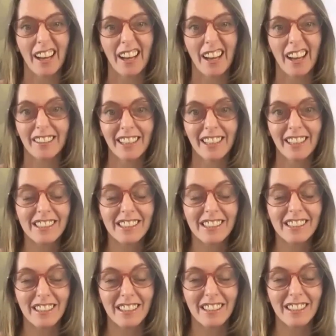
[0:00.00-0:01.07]
that. That's
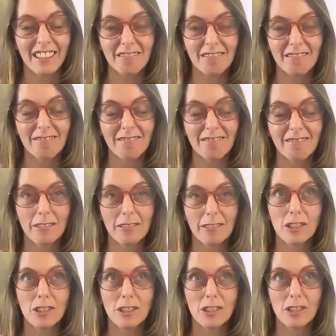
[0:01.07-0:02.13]
like
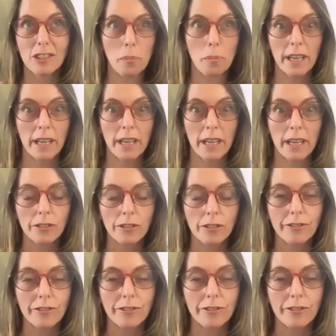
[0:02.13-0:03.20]
so
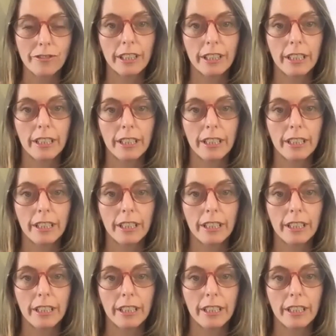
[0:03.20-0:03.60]
beneficial for